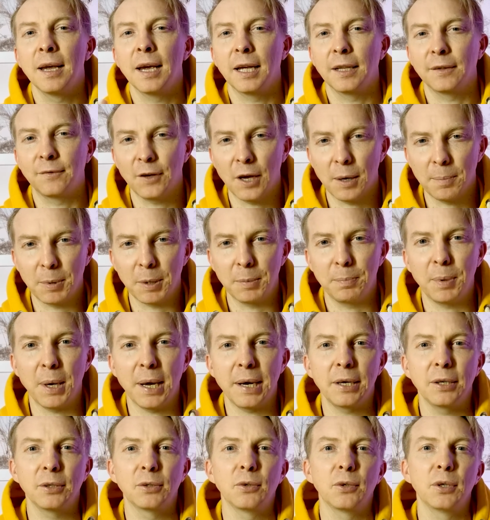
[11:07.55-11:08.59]
and we are
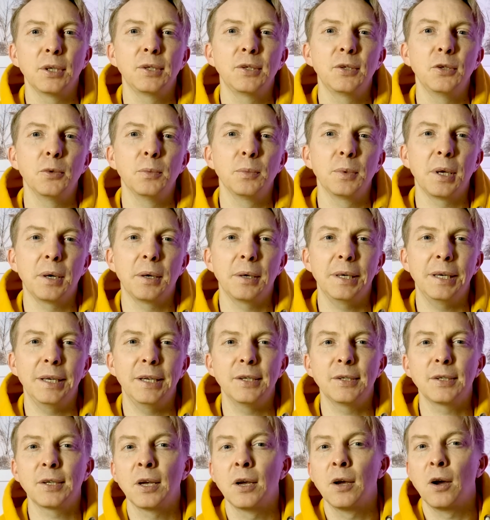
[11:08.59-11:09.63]
preparing to resume the
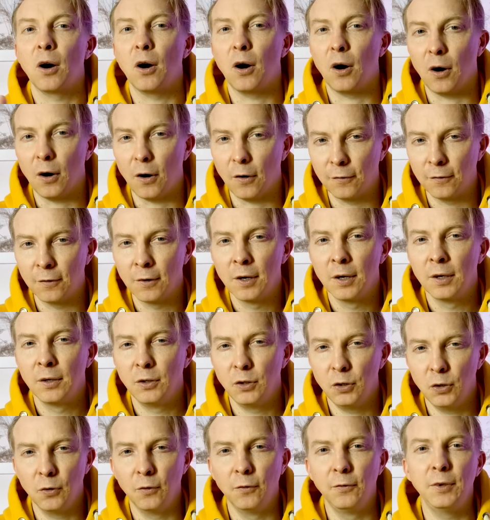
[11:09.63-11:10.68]
release of
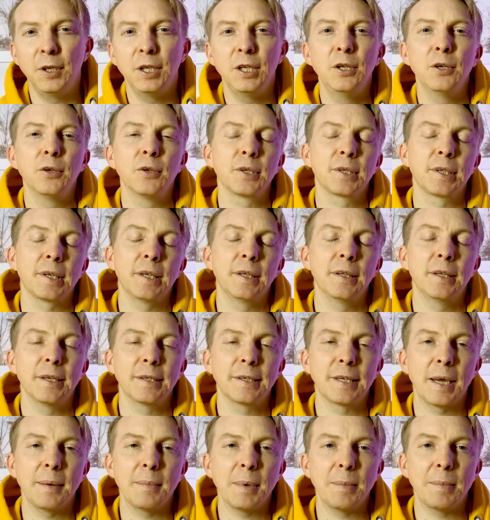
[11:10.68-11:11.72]
new videos in the
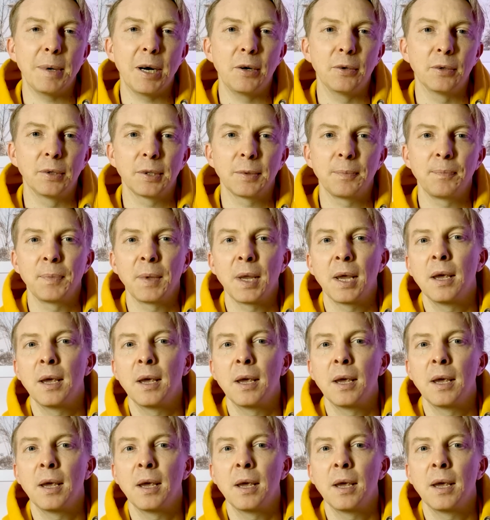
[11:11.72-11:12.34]
same amount.